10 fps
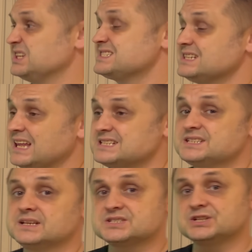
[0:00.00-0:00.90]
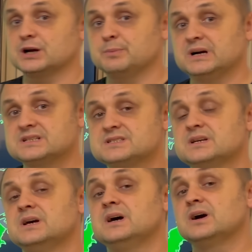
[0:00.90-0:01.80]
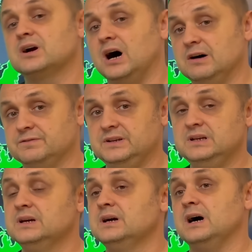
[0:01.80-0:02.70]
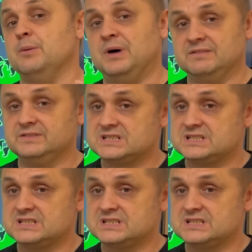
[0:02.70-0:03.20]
It's less than a Starbucks coffee a month.